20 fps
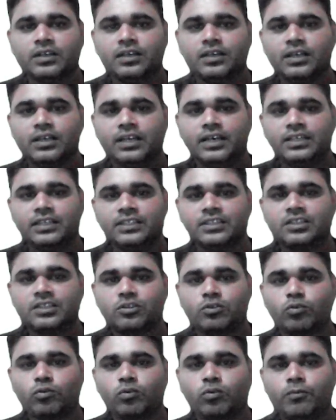
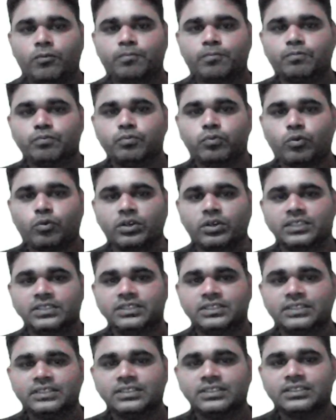
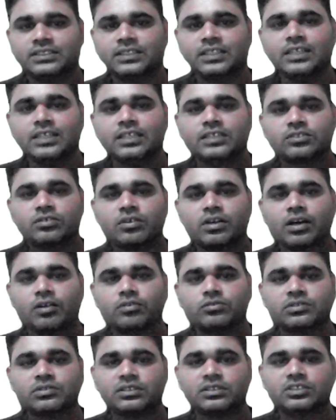Erythropoiesis. So,
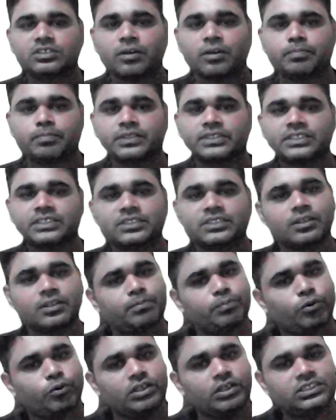now suffix is the
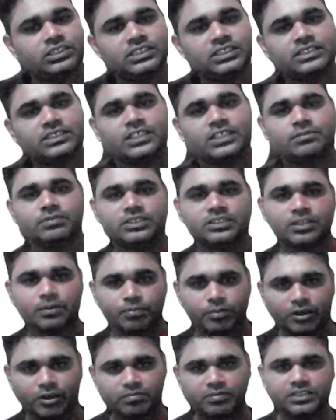poiesis, that means the
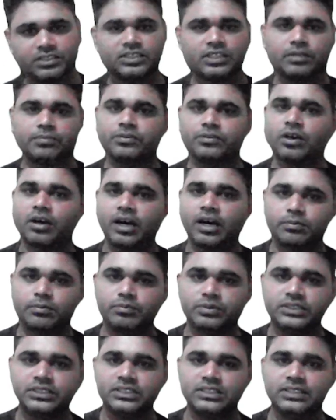formation of the
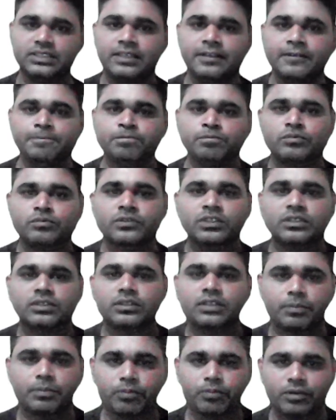RBC,
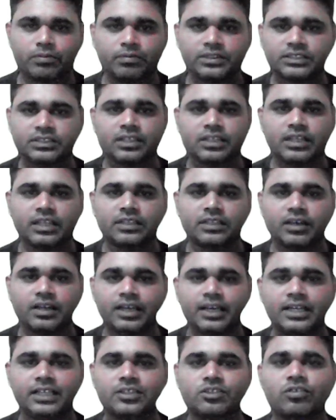the formation, and the
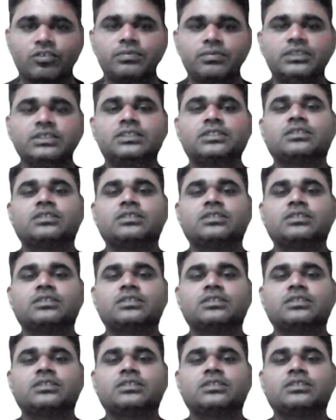erythro means the